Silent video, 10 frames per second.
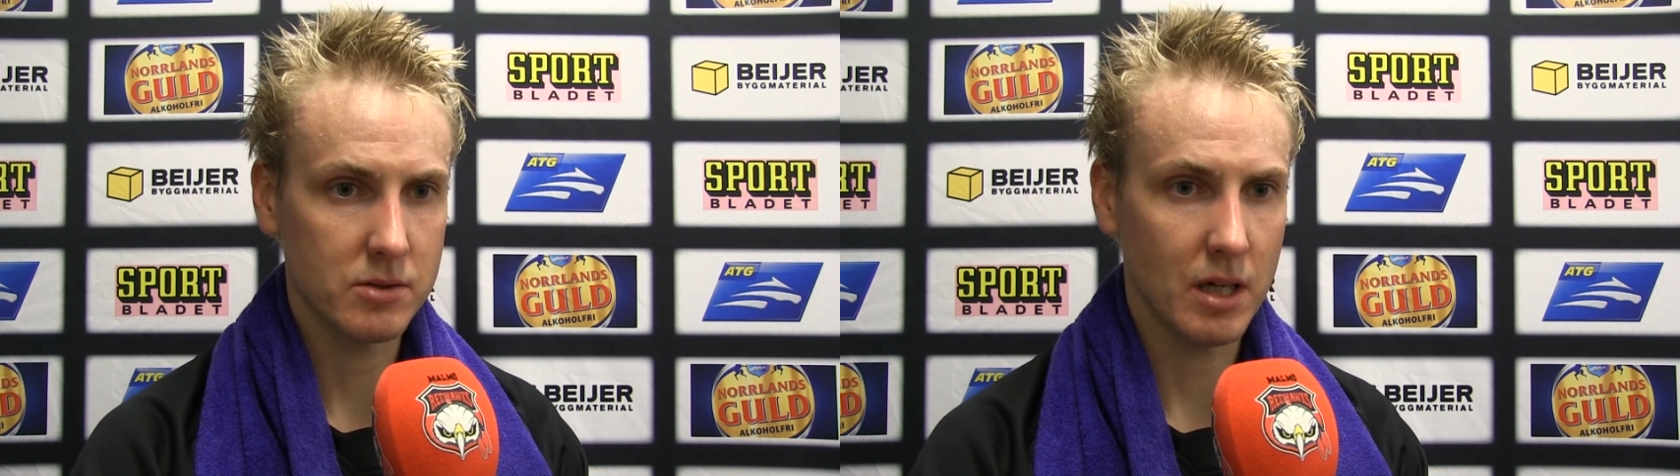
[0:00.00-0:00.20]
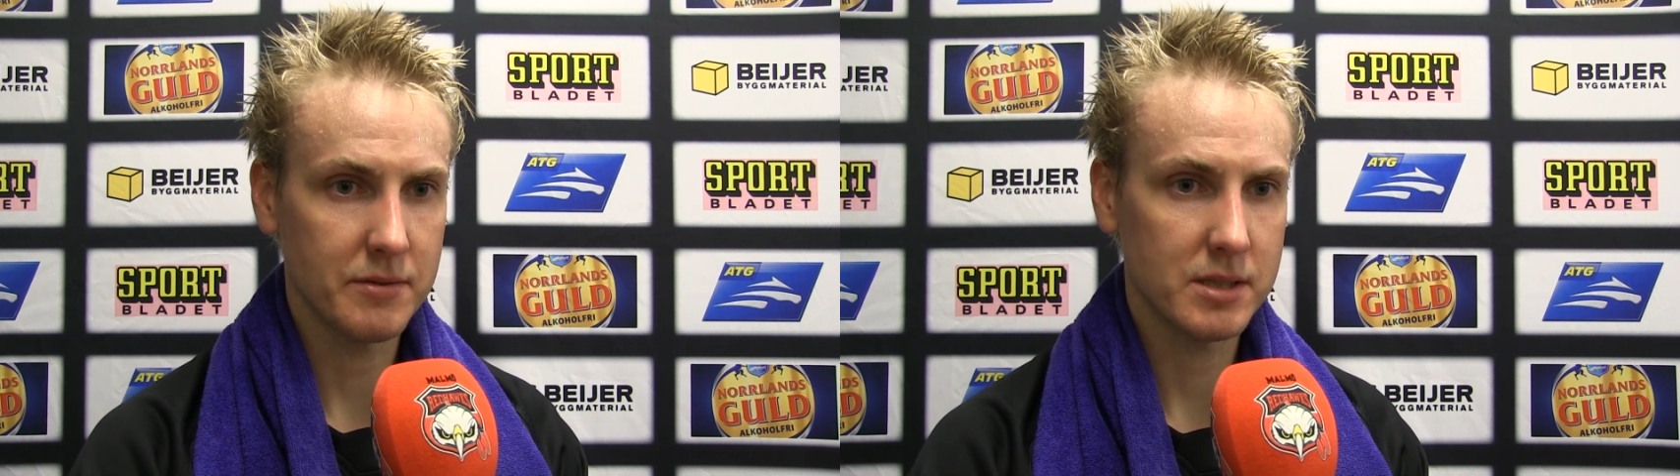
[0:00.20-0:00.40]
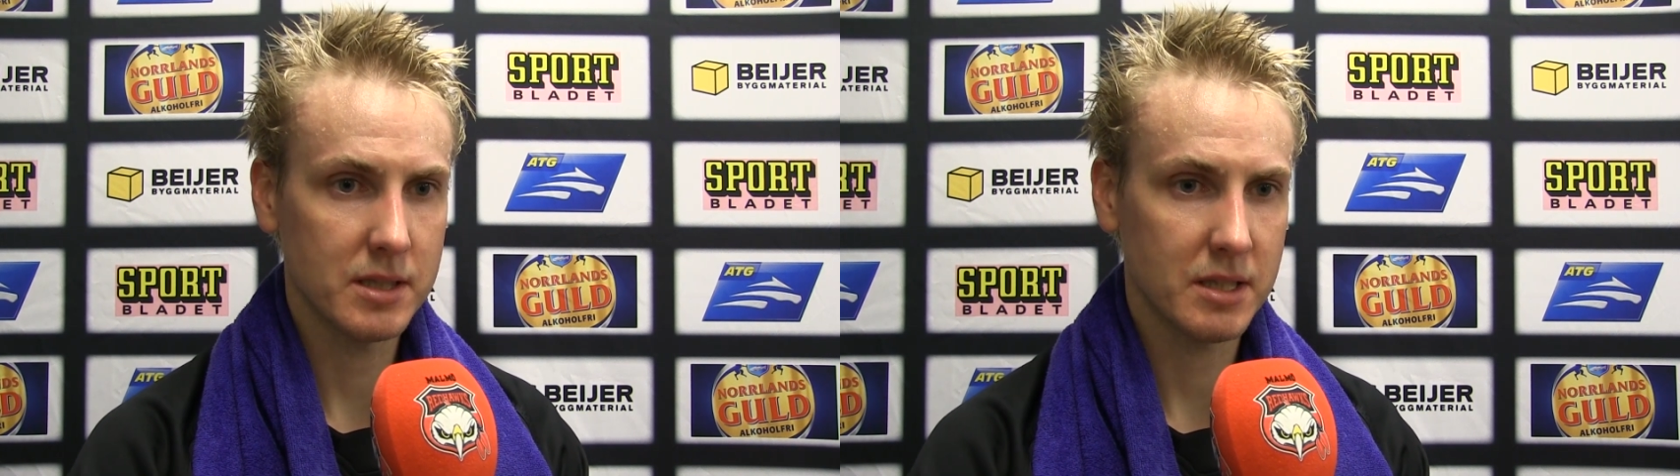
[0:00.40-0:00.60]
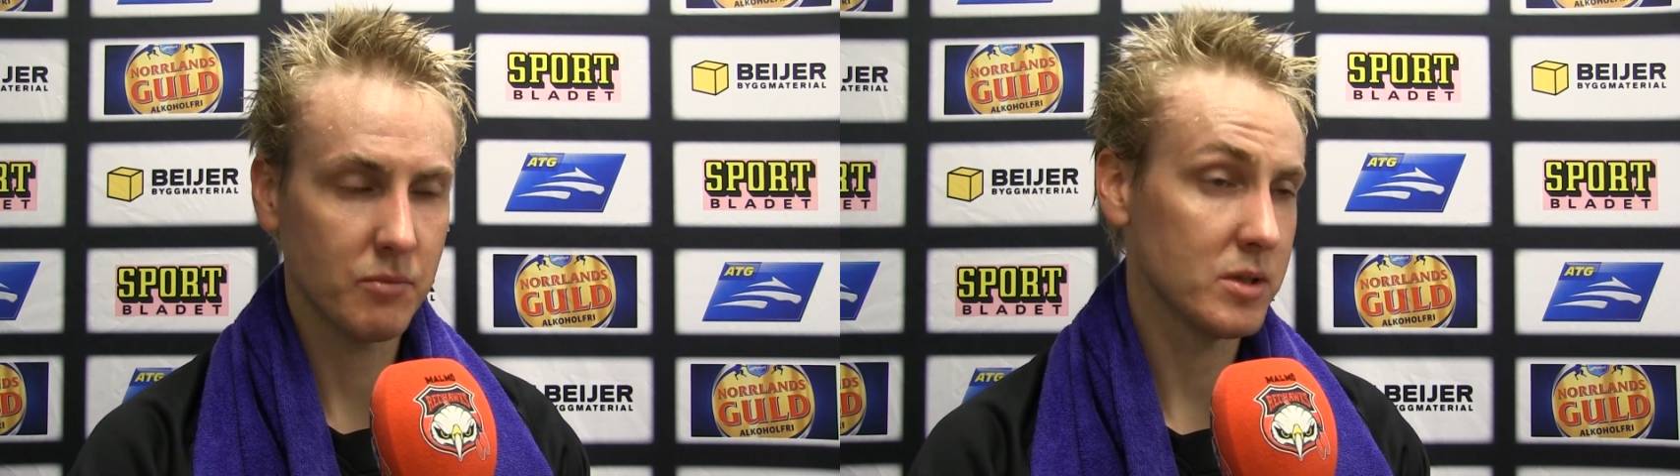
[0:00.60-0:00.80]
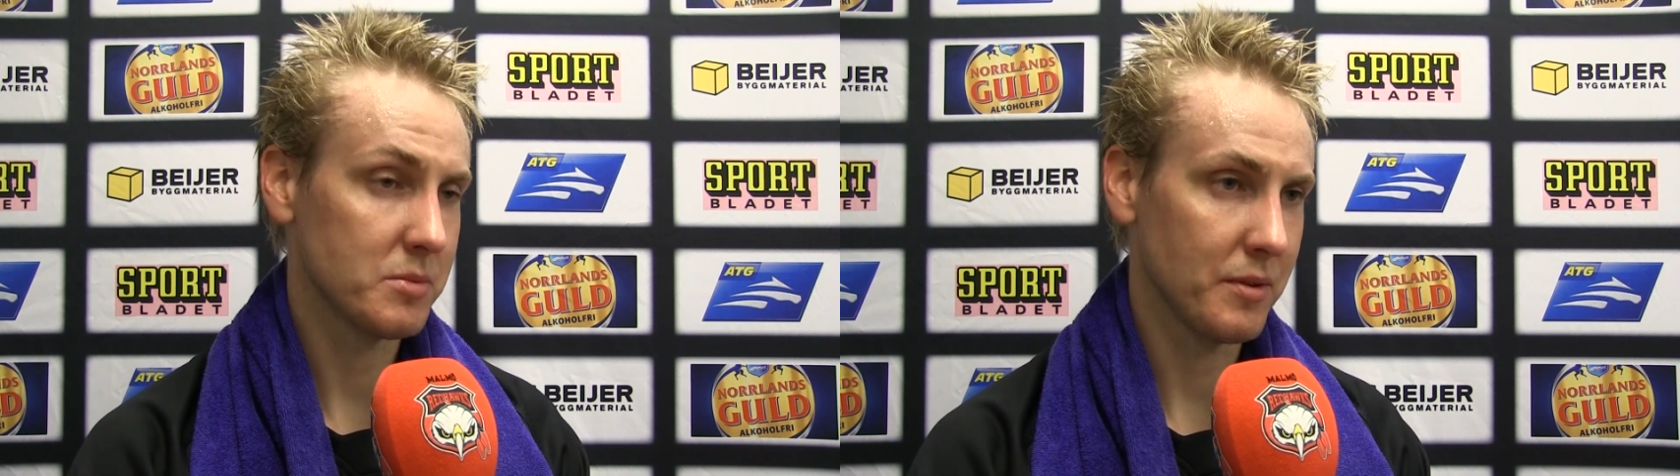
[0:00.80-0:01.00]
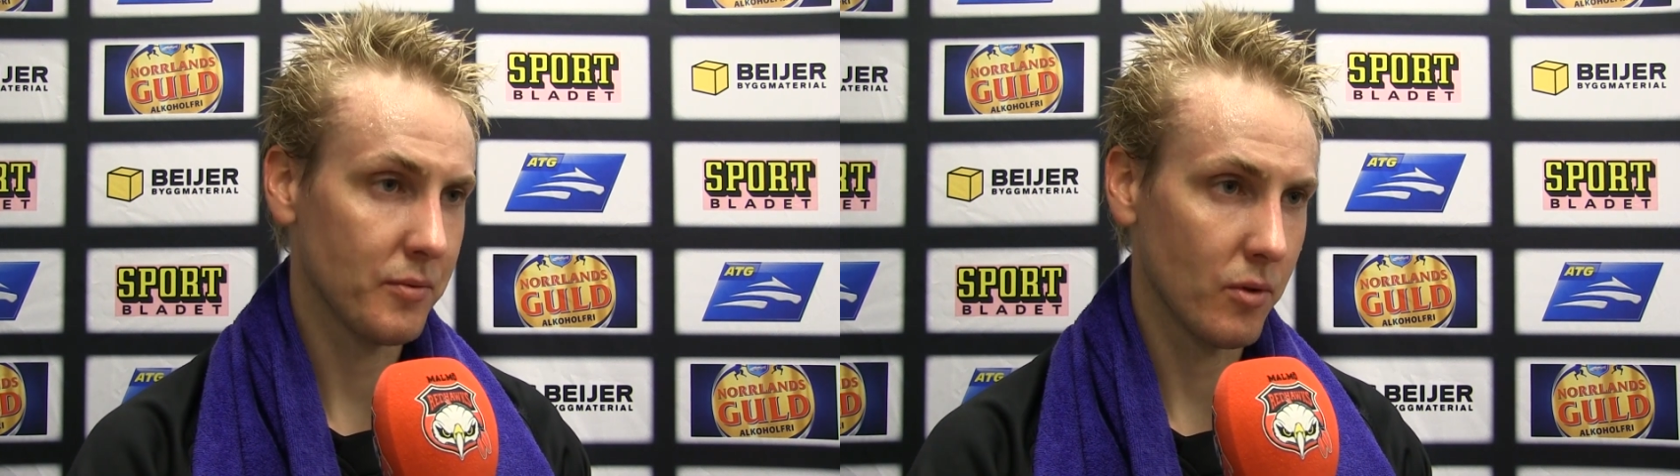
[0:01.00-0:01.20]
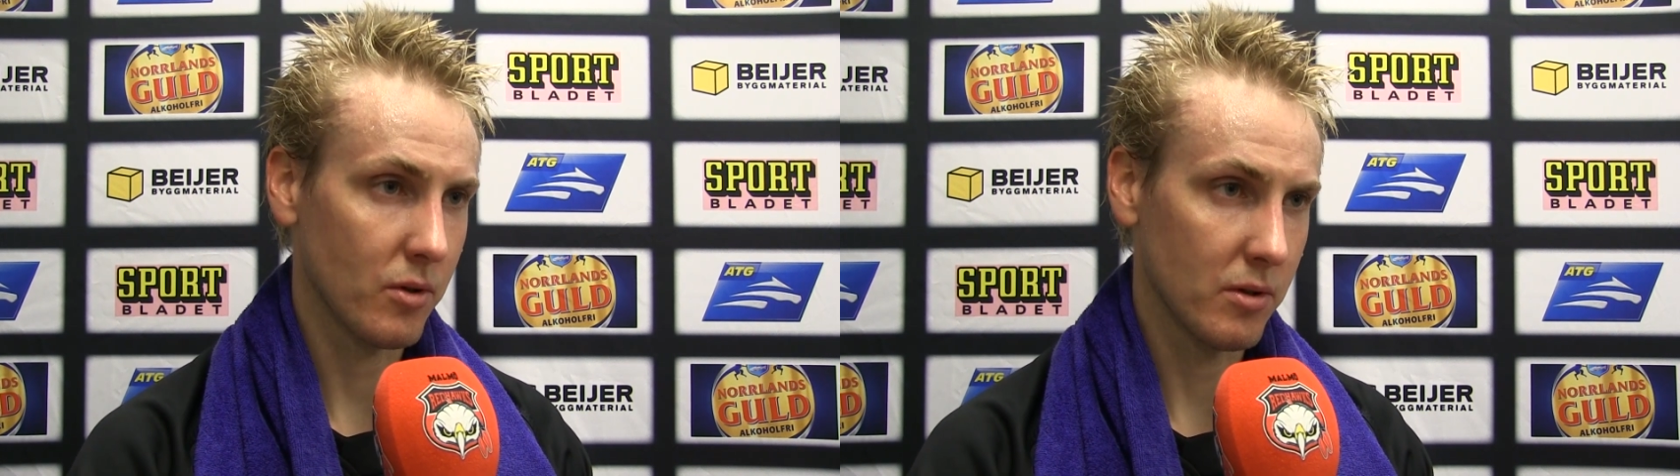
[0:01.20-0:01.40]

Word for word: So I've seen them once before